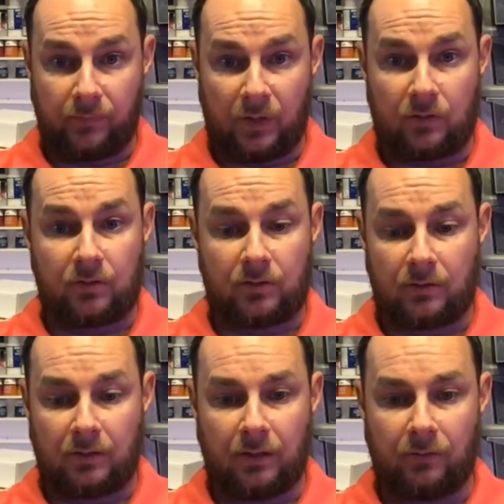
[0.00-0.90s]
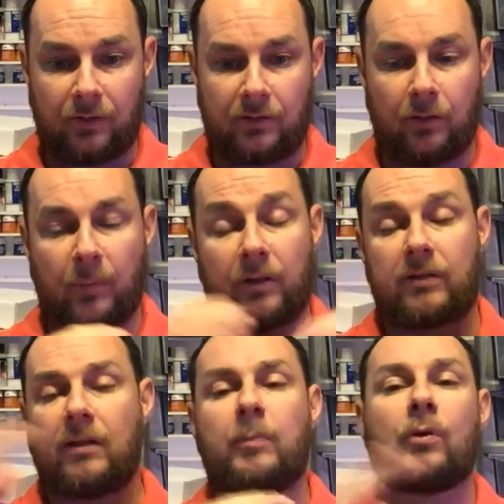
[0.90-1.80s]
They just, you know, there's
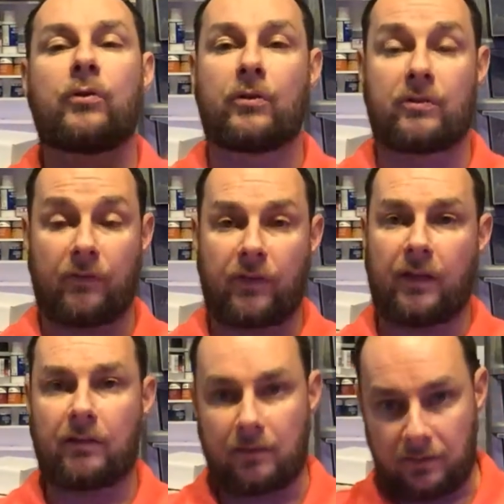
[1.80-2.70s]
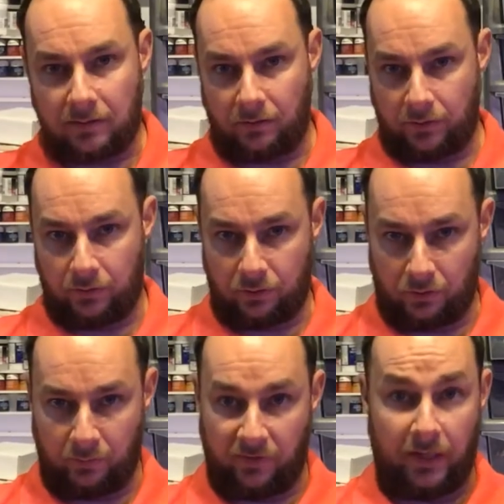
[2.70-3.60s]
an abundance of things on
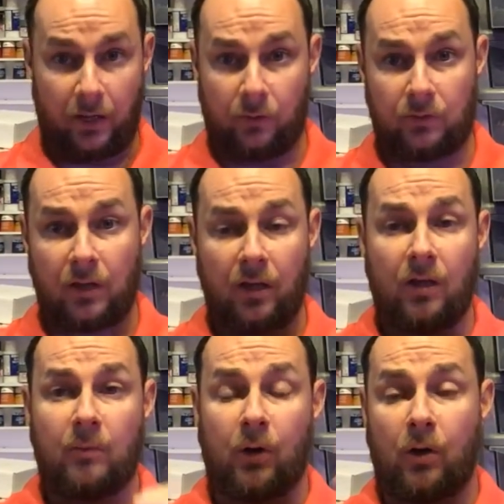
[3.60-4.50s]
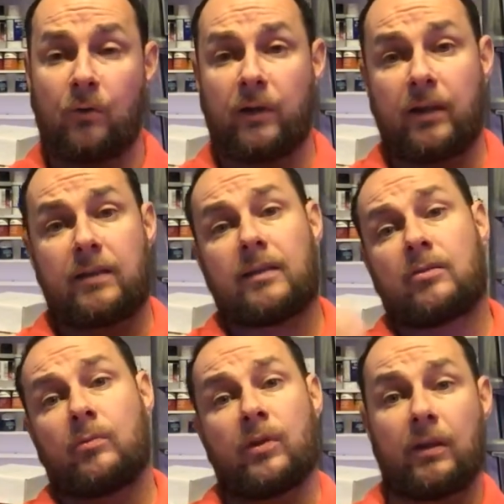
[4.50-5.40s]
YouTube videos, but hopefully this is
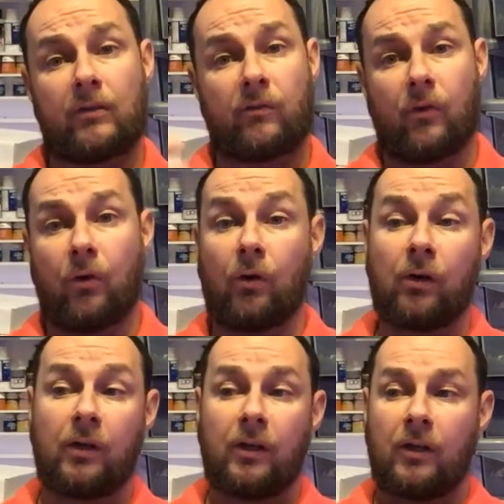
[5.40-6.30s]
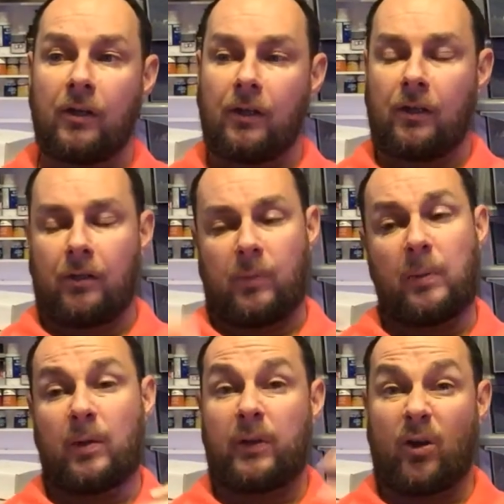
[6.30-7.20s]
something that's for
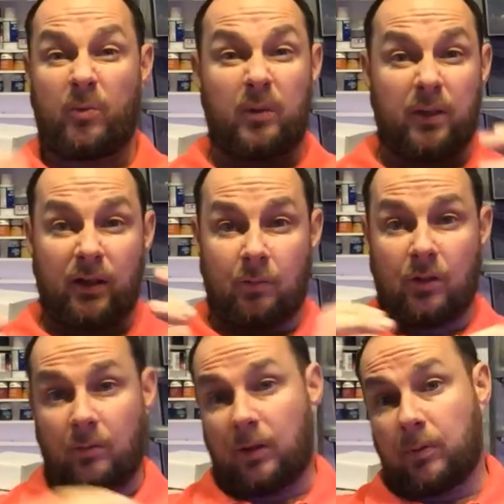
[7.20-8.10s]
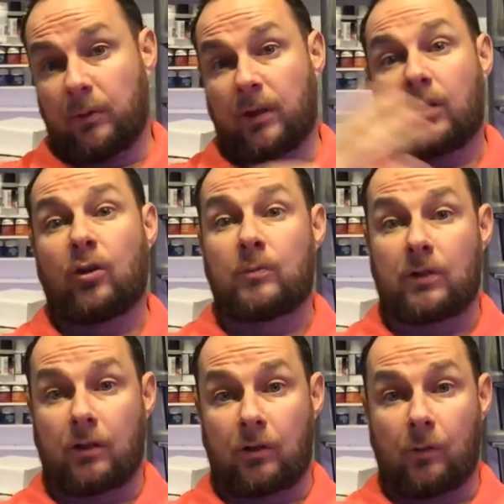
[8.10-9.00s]
people that we know, people in the community, people who are going to come to
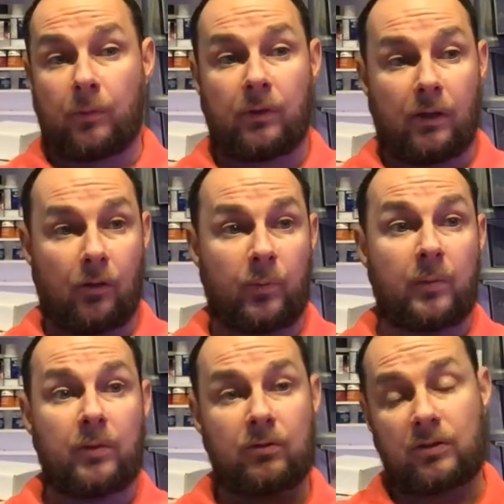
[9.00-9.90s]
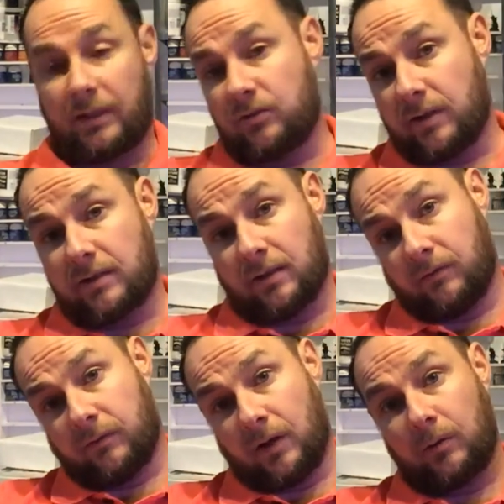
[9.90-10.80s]
the club, or people who are just interested in
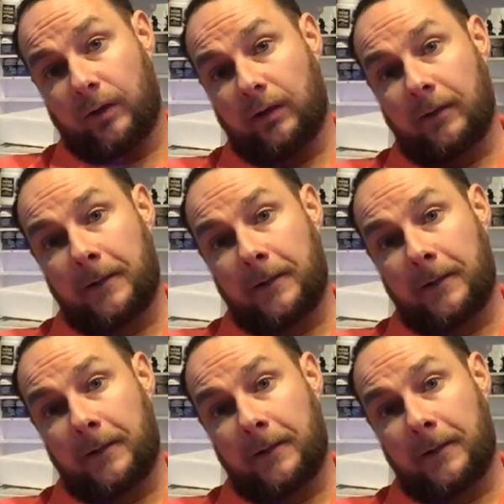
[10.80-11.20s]
following,